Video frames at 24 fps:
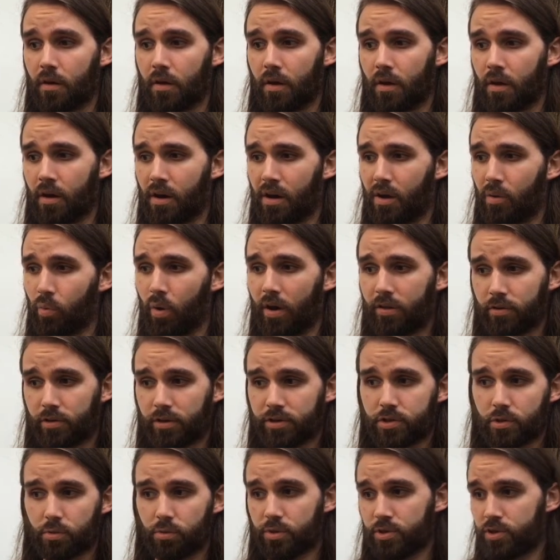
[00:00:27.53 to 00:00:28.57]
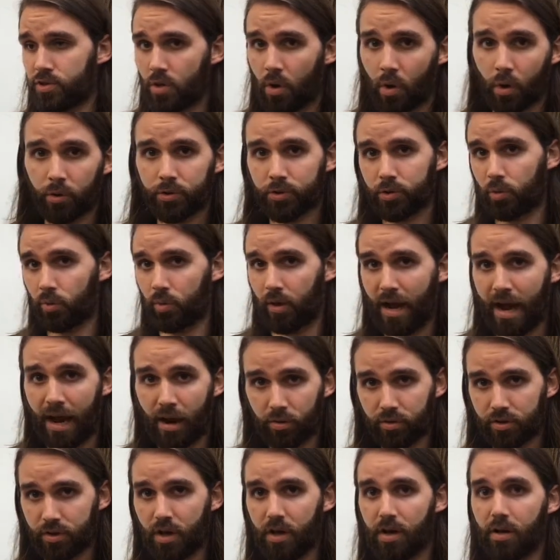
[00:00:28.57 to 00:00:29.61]
whether it's a result or
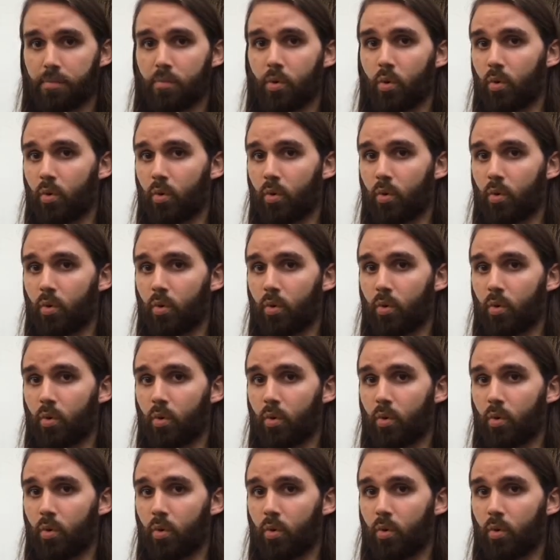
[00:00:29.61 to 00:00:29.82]
outcome